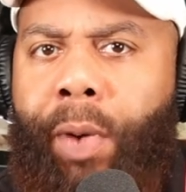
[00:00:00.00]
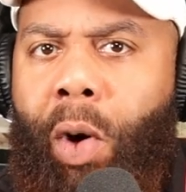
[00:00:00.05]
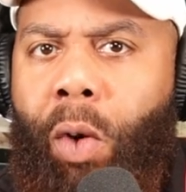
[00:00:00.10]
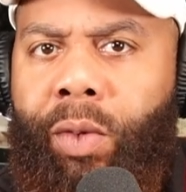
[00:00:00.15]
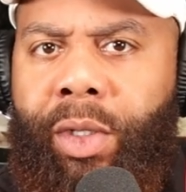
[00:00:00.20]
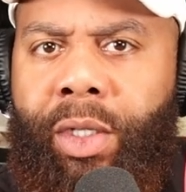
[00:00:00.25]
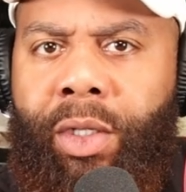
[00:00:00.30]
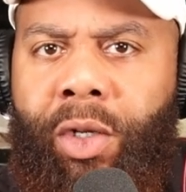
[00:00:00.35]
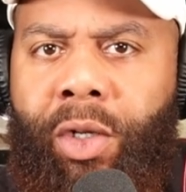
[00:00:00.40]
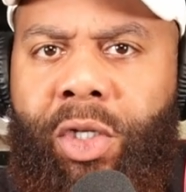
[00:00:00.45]

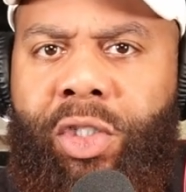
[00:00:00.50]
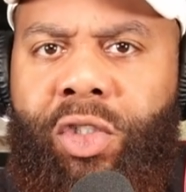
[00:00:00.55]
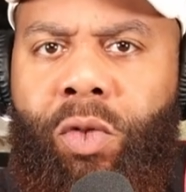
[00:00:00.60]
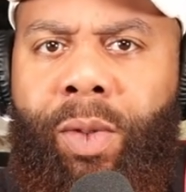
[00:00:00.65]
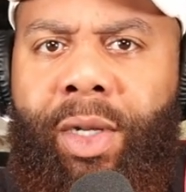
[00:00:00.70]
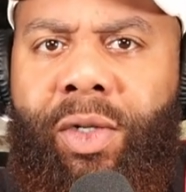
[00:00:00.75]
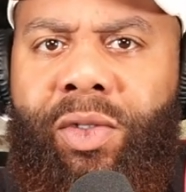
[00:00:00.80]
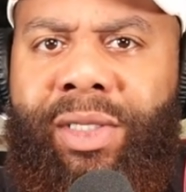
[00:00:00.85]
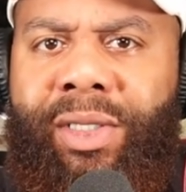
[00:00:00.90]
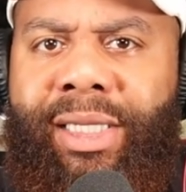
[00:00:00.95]
Poland lost
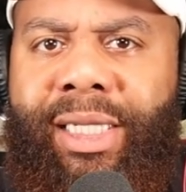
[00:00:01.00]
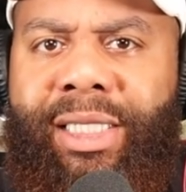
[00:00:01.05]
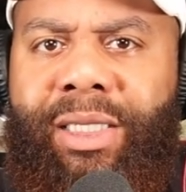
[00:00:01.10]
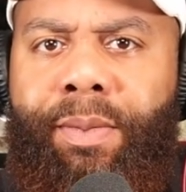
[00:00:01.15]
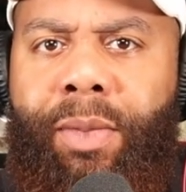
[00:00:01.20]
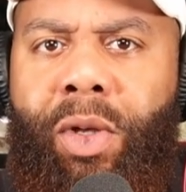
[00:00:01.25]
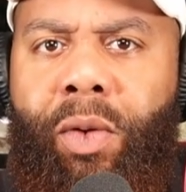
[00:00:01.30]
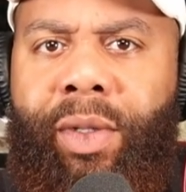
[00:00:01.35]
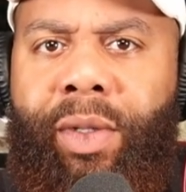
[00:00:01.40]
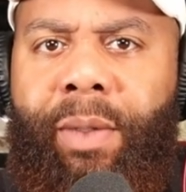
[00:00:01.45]
around six
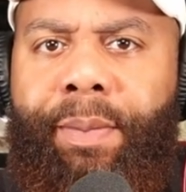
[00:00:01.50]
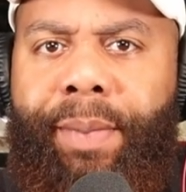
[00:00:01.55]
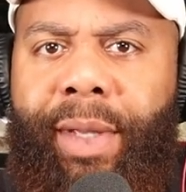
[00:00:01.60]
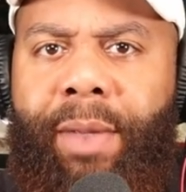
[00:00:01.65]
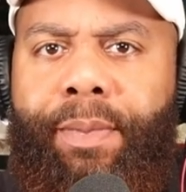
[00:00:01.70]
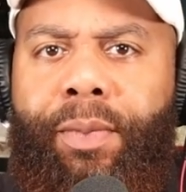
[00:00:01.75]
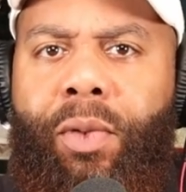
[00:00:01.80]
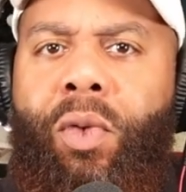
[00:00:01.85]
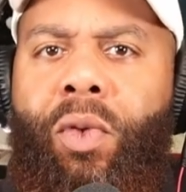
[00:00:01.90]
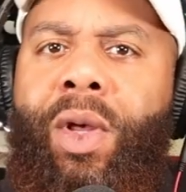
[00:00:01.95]
million
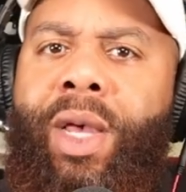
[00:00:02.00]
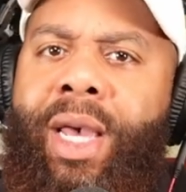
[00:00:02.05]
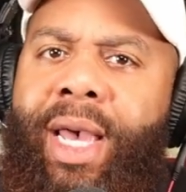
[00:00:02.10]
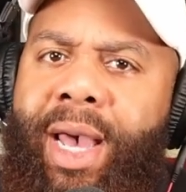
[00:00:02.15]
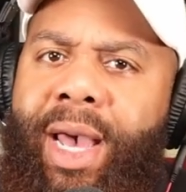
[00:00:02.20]
people.